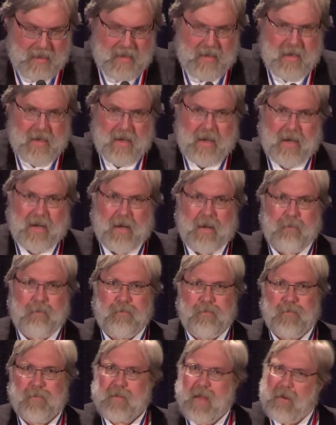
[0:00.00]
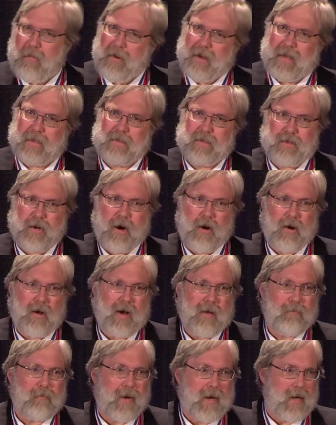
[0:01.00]
I want to start
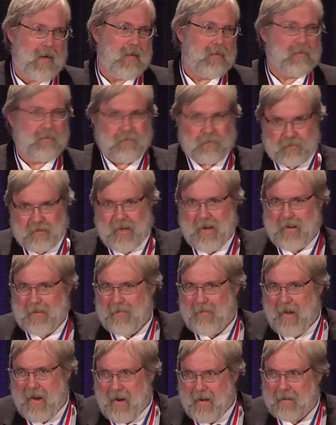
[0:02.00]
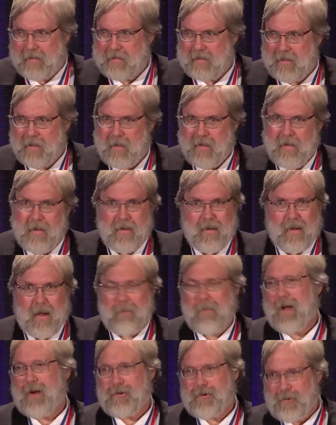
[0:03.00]
off by saying thanks.
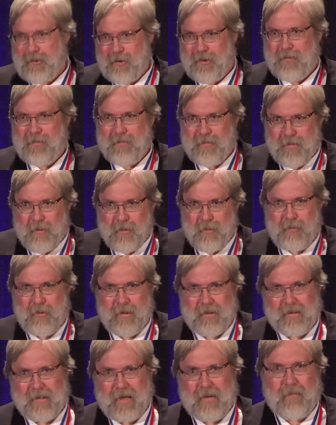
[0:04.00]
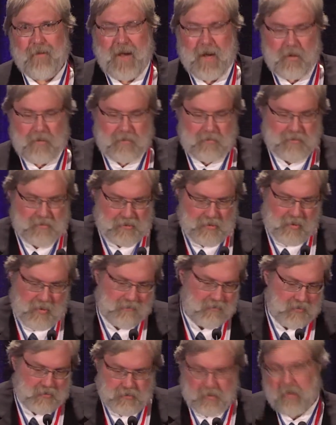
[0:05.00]
I'm not sure who to leave out, and so
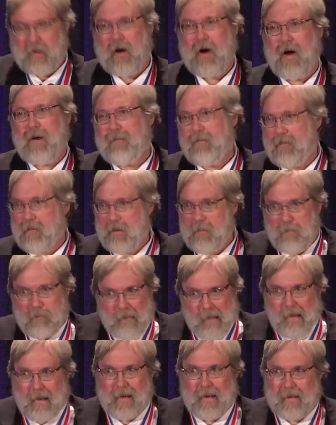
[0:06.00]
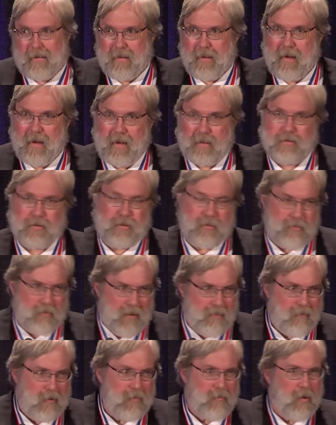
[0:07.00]
I'm just going to offer a blanket thanks to
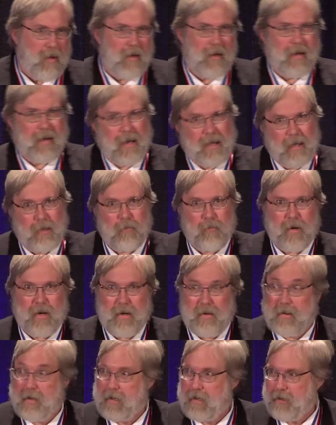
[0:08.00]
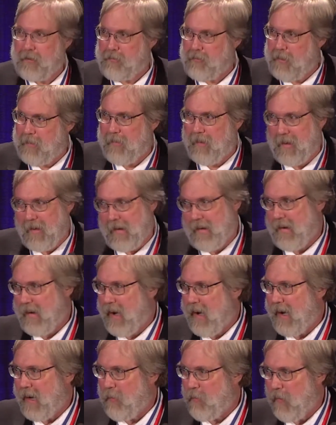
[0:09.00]
everyone and anyone that contributed in
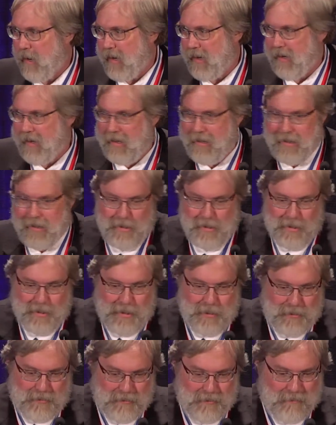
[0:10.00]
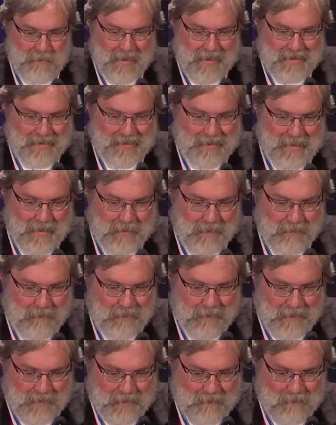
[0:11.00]
any way to my life.
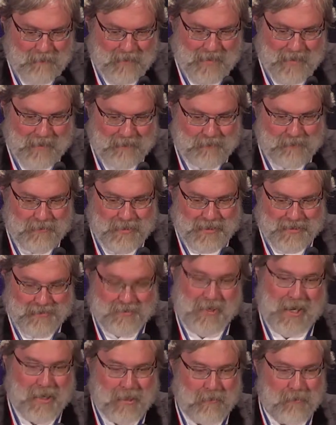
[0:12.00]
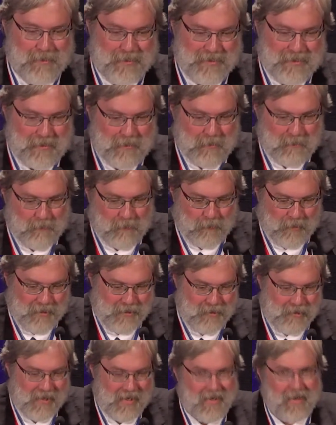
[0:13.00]
I genuinely
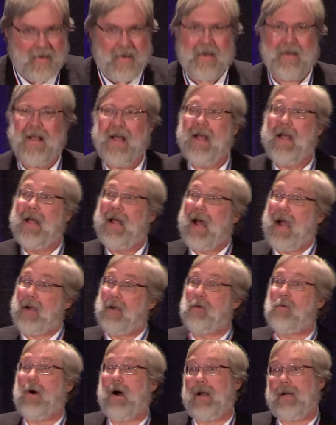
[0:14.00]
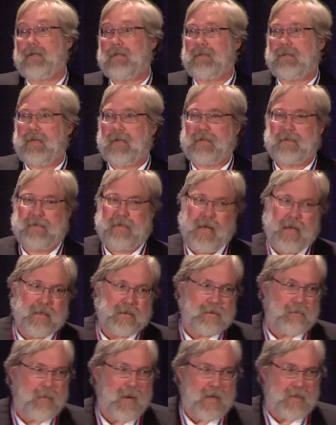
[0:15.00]
appreciate it. I do want to
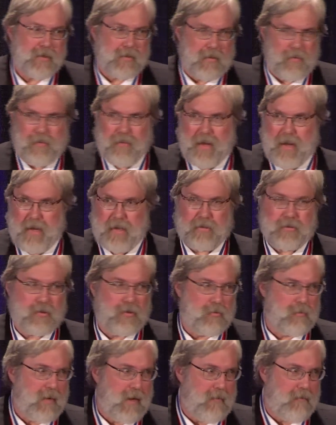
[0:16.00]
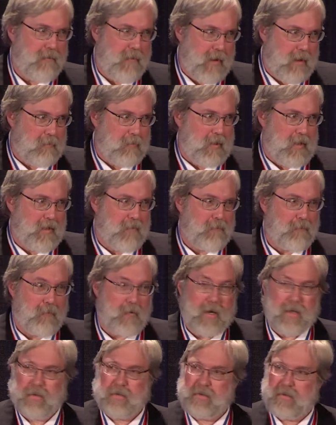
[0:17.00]
extend special thanks to my family and
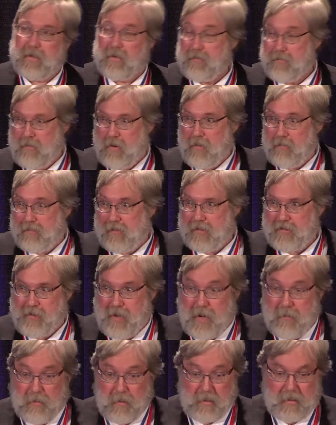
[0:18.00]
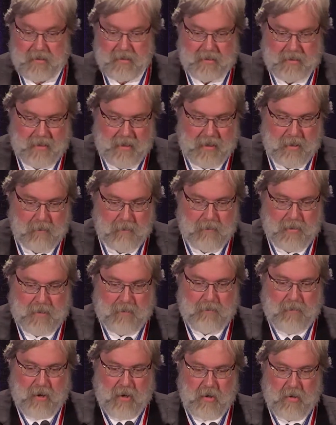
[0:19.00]
friends that drove to Chamberlain today to be
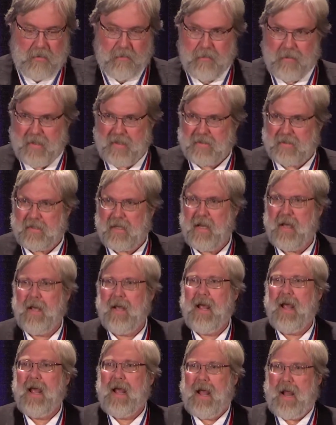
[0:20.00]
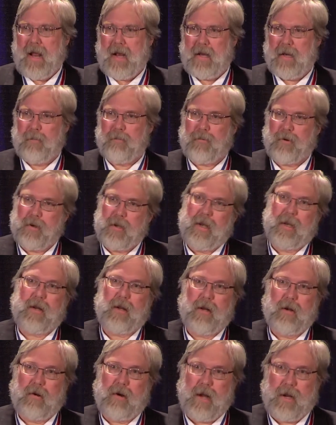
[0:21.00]
part of this, and in
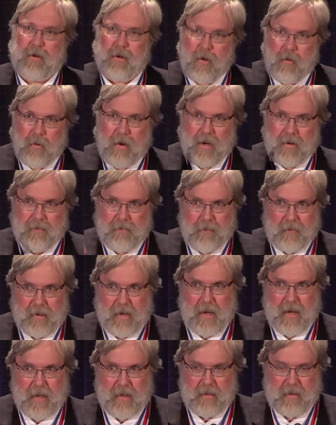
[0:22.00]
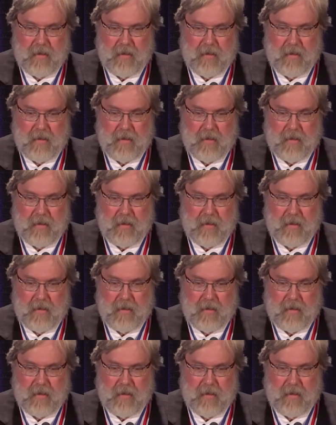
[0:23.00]
particular, I don't want to forget